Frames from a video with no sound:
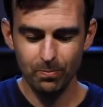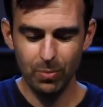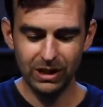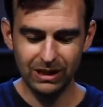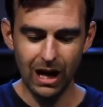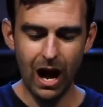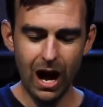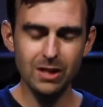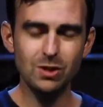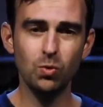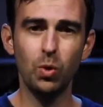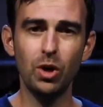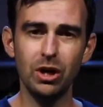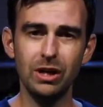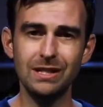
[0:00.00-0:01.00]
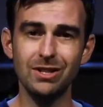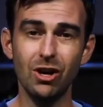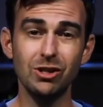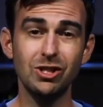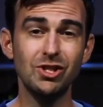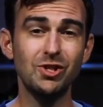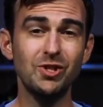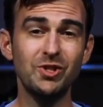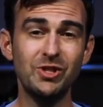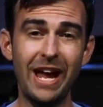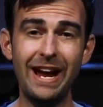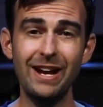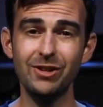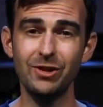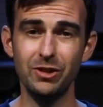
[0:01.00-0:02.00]
But God's word is our
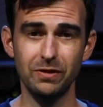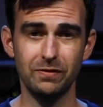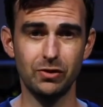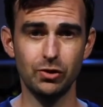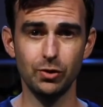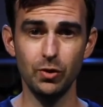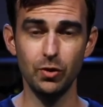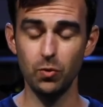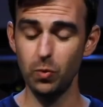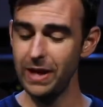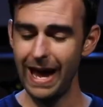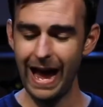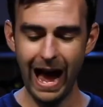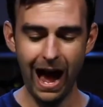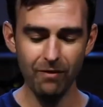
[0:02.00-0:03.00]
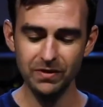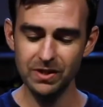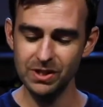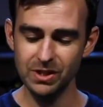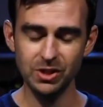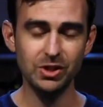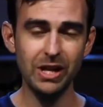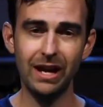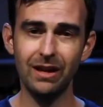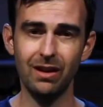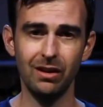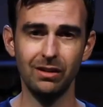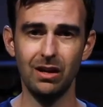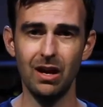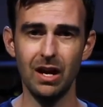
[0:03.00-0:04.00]
standard of truth. We have to stand
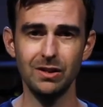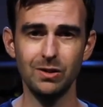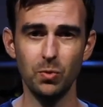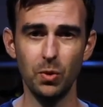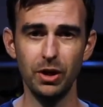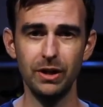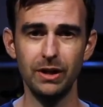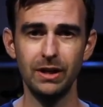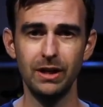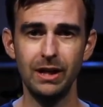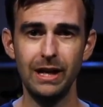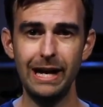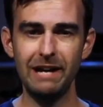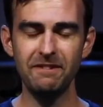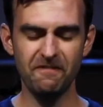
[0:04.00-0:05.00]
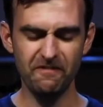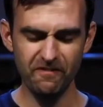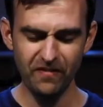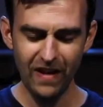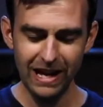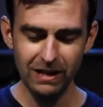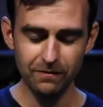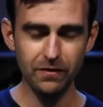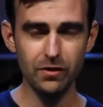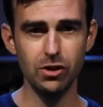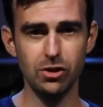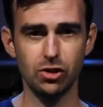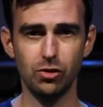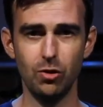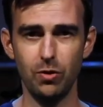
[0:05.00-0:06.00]
on God's word and fight for
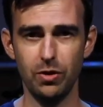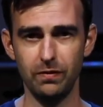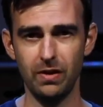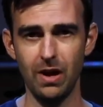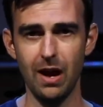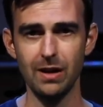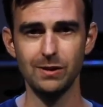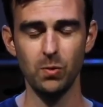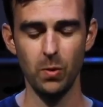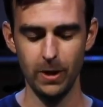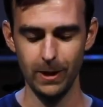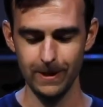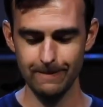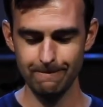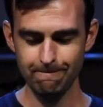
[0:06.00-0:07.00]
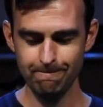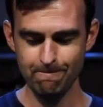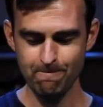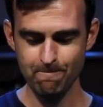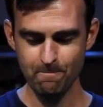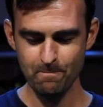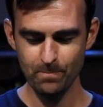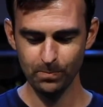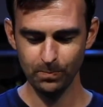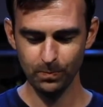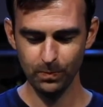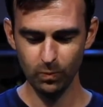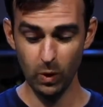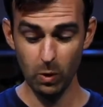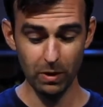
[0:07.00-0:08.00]
the truth of God's word.
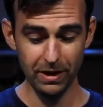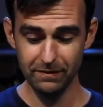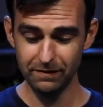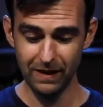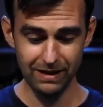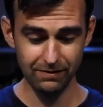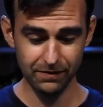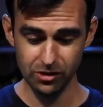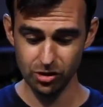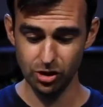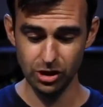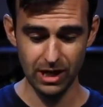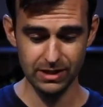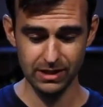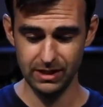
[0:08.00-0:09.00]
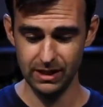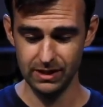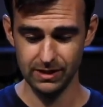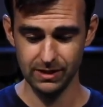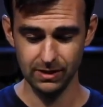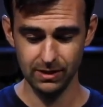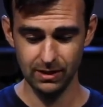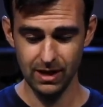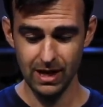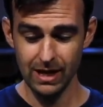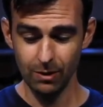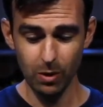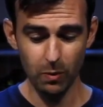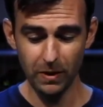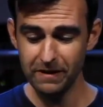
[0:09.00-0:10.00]
We want to fight for justice.
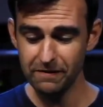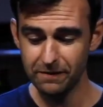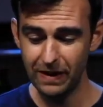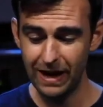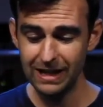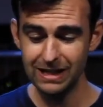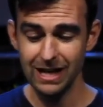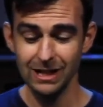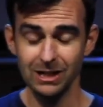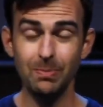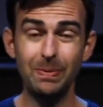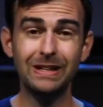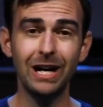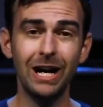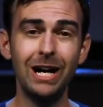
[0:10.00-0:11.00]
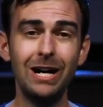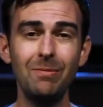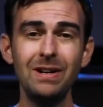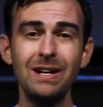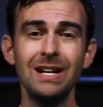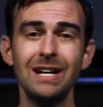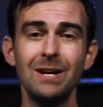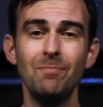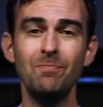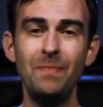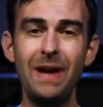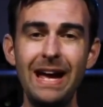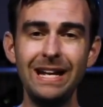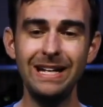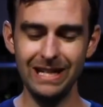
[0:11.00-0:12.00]
We want to fight to become
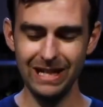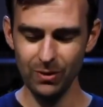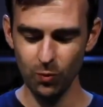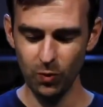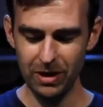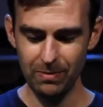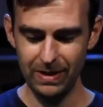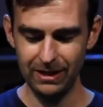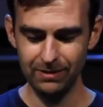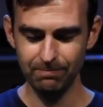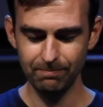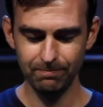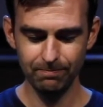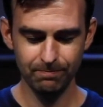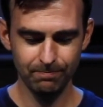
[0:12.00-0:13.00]
men and women,